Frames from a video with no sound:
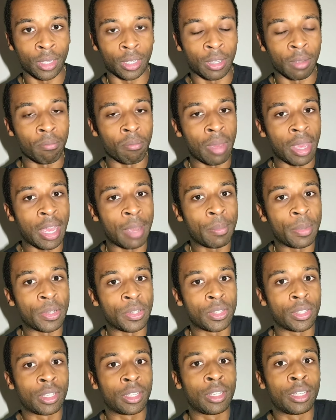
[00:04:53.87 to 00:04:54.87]
The
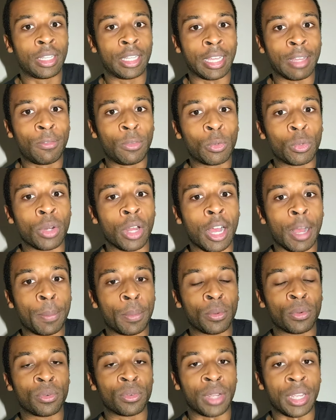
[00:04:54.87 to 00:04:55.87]
commandments give you an
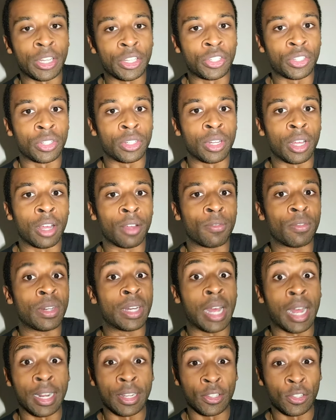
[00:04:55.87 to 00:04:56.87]
operation of
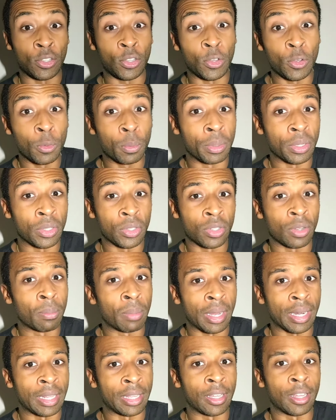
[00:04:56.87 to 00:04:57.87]
not you, but
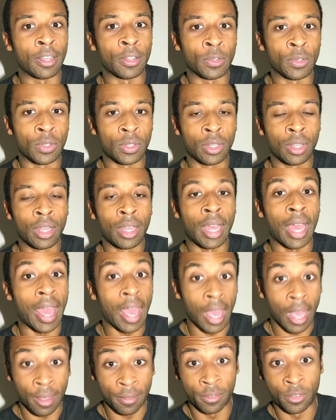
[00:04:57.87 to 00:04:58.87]
somebody else
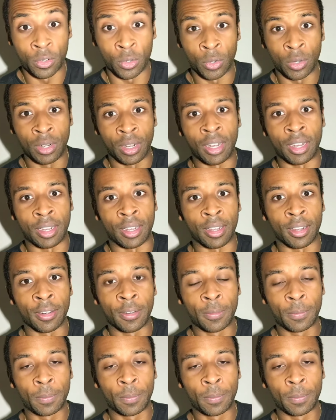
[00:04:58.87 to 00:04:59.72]
after God.